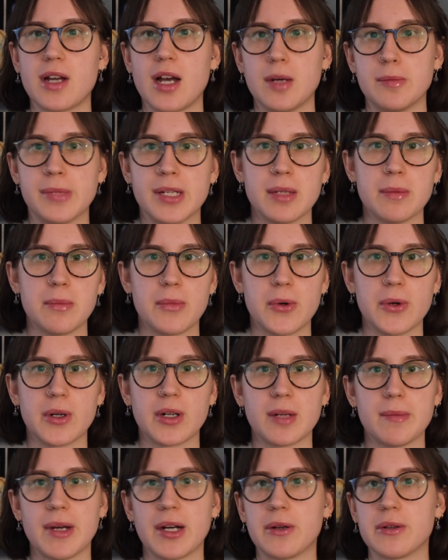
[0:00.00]
a bit more
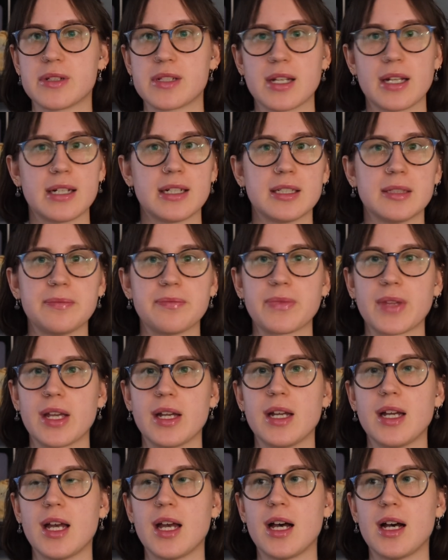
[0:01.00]
about
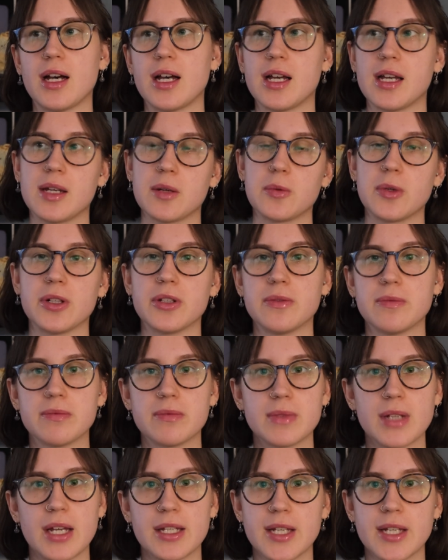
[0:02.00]
a